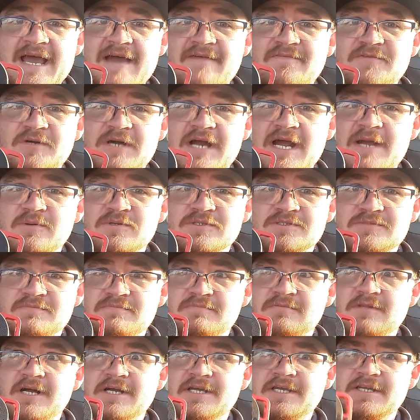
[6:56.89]
after I was
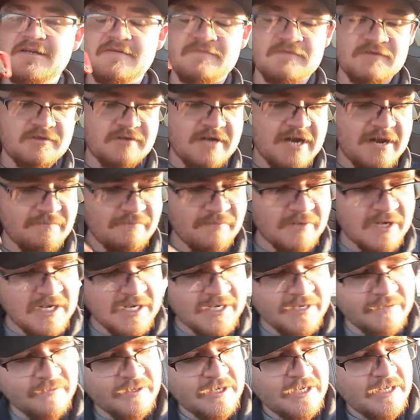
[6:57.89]
lucky enough to grab
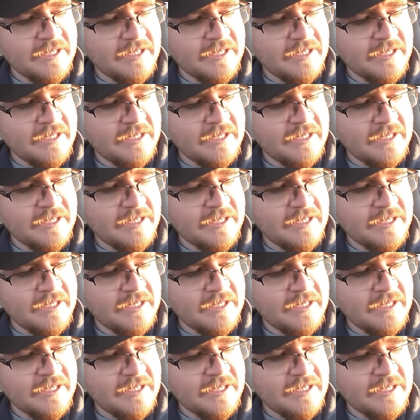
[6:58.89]
mine.